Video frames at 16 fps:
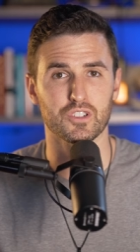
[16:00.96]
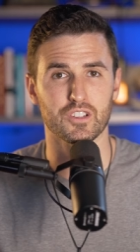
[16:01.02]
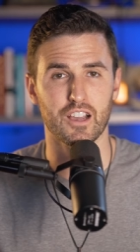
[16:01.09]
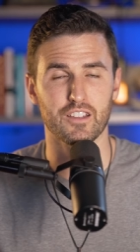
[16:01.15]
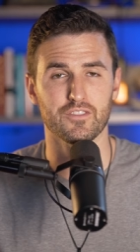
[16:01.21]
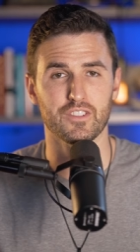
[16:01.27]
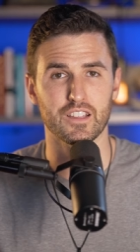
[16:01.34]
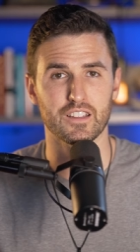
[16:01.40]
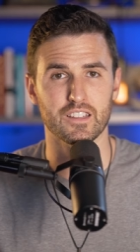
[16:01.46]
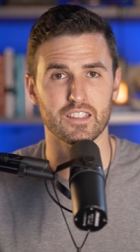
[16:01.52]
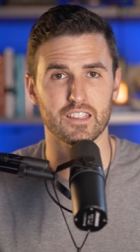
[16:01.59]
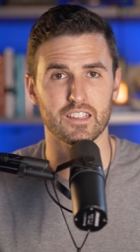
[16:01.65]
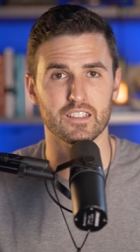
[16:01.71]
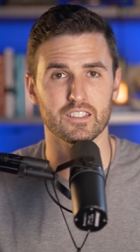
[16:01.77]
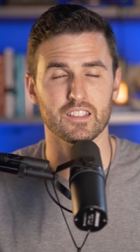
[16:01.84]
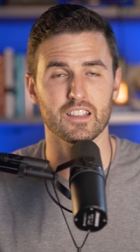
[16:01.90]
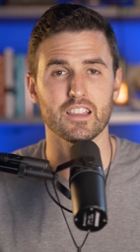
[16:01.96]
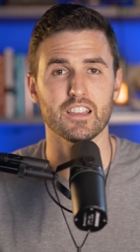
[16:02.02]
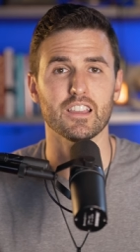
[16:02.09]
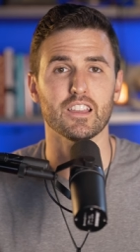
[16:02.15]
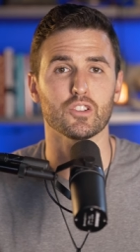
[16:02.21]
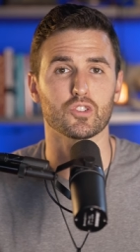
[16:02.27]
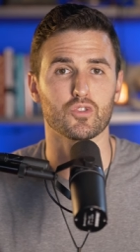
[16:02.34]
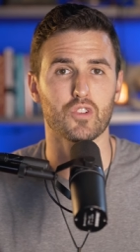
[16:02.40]
your gut feeling is
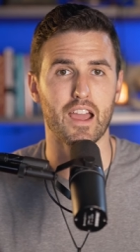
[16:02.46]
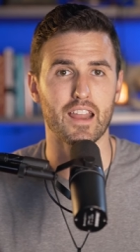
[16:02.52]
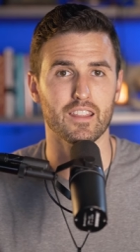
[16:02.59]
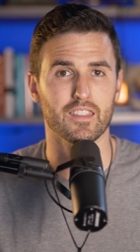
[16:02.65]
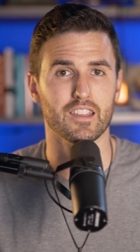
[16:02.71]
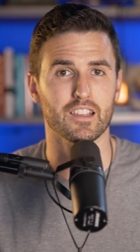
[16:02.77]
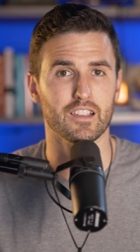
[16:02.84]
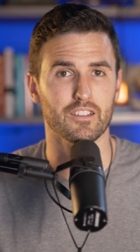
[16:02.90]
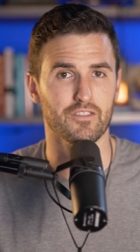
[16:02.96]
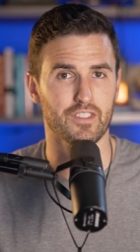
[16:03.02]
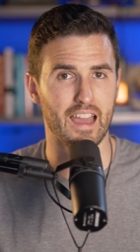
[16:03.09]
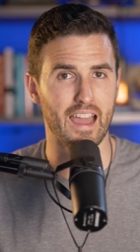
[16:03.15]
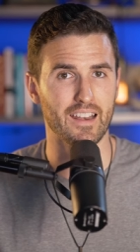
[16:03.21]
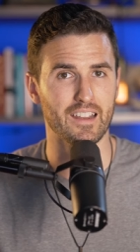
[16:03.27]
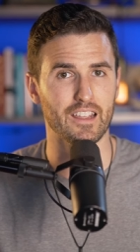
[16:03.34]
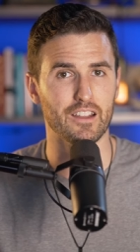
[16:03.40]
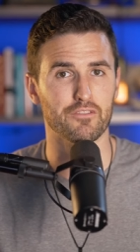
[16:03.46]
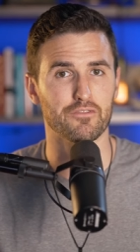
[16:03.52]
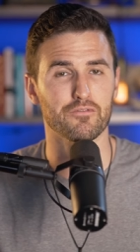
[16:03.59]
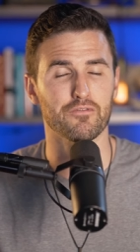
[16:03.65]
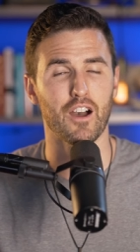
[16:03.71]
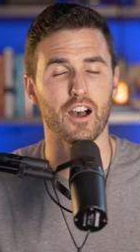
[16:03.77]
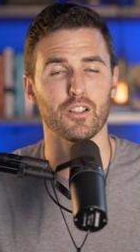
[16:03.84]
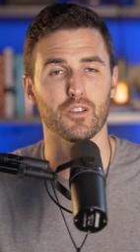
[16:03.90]
and try to think of that and
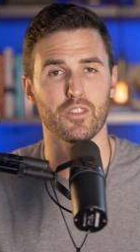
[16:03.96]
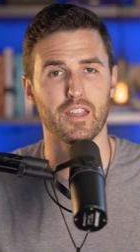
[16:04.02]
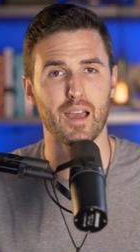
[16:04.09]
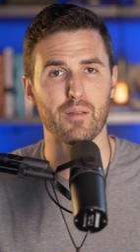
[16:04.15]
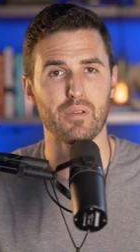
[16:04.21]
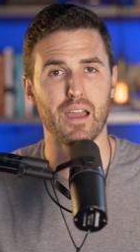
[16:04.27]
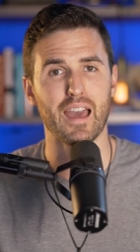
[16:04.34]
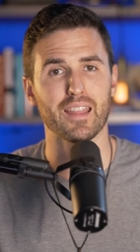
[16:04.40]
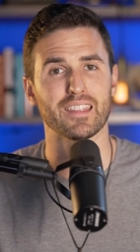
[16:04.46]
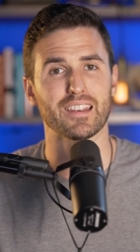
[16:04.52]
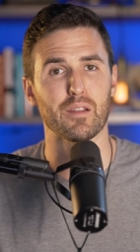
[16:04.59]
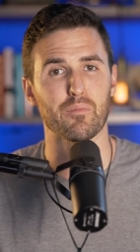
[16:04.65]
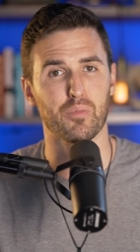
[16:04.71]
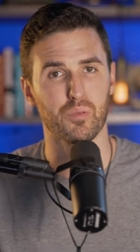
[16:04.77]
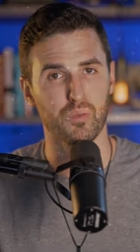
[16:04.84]
follow that path. And I